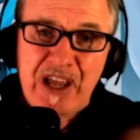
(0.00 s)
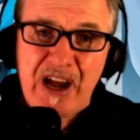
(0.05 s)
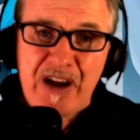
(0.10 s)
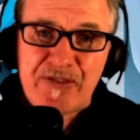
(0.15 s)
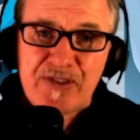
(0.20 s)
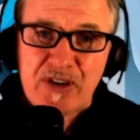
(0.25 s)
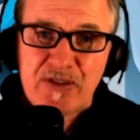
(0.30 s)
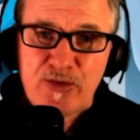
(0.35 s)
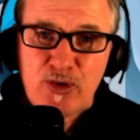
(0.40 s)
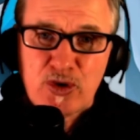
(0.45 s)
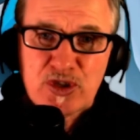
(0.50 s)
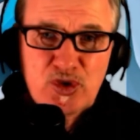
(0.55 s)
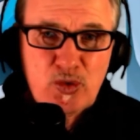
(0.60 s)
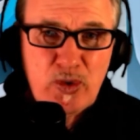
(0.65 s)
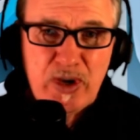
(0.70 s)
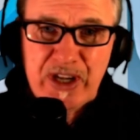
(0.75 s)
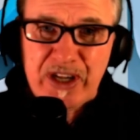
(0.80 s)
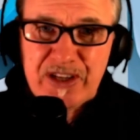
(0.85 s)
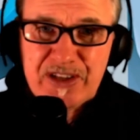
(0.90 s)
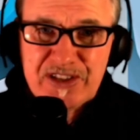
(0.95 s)
After The Force
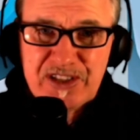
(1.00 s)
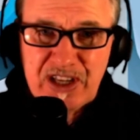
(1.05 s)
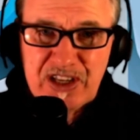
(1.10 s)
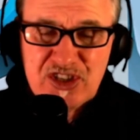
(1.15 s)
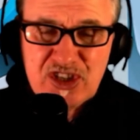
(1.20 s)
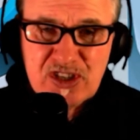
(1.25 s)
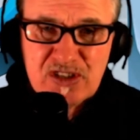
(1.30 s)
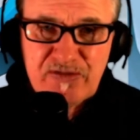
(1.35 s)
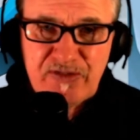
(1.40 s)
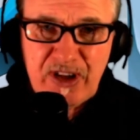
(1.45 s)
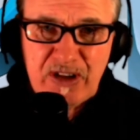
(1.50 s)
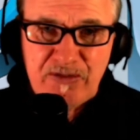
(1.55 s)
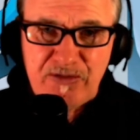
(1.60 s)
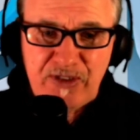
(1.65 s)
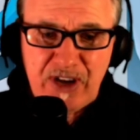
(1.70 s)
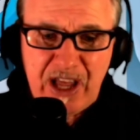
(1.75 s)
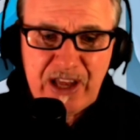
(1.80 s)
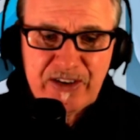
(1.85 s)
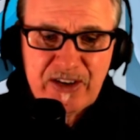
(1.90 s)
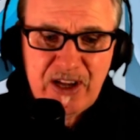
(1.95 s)
Awakens, it just fell
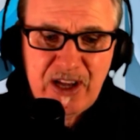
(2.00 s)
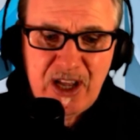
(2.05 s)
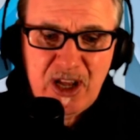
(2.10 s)
flat.